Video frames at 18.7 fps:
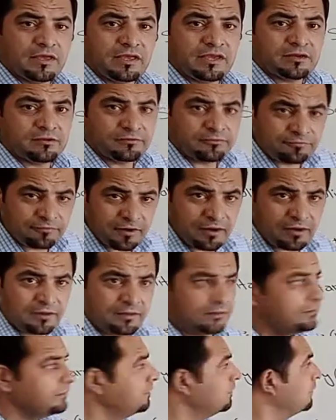
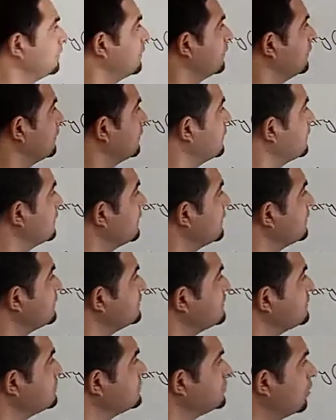Irfan is
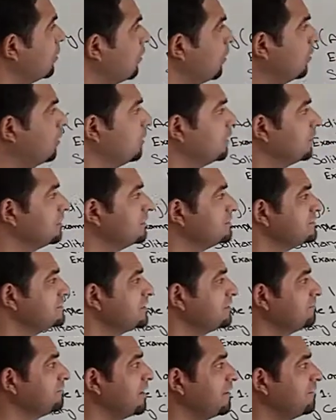the sole
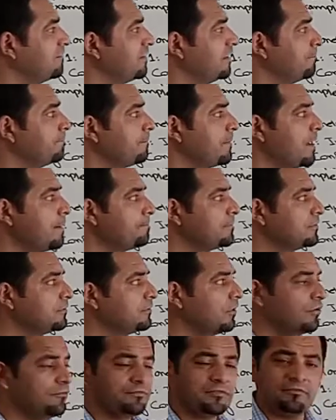surviving member
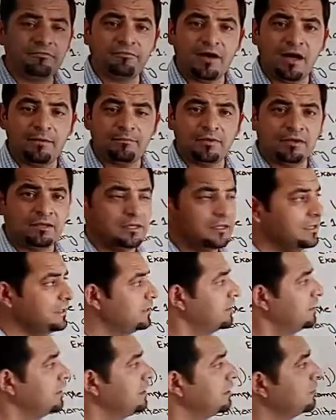of the
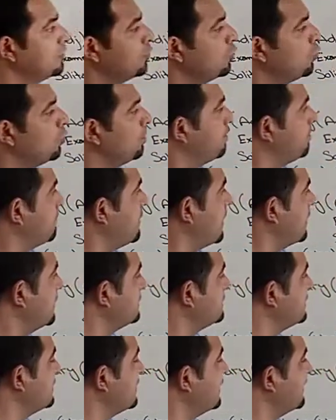family who
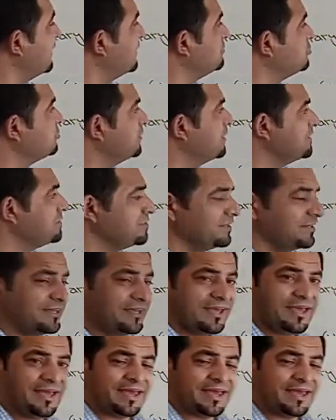met a tragic